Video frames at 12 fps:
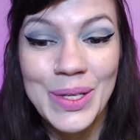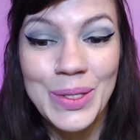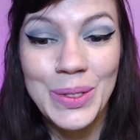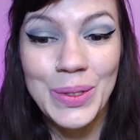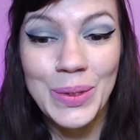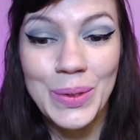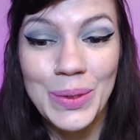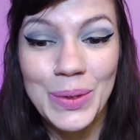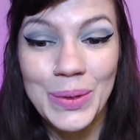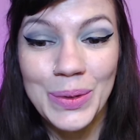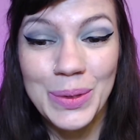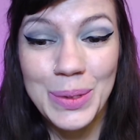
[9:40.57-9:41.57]

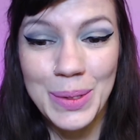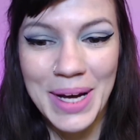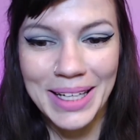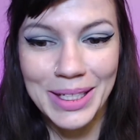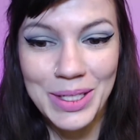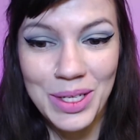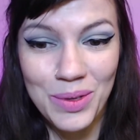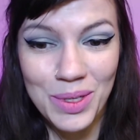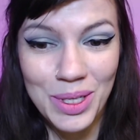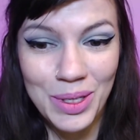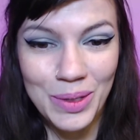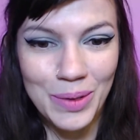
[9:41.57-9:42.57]
Two. I can do
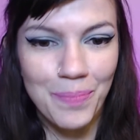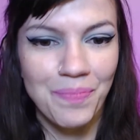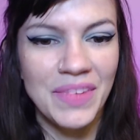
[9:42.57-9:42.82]
2.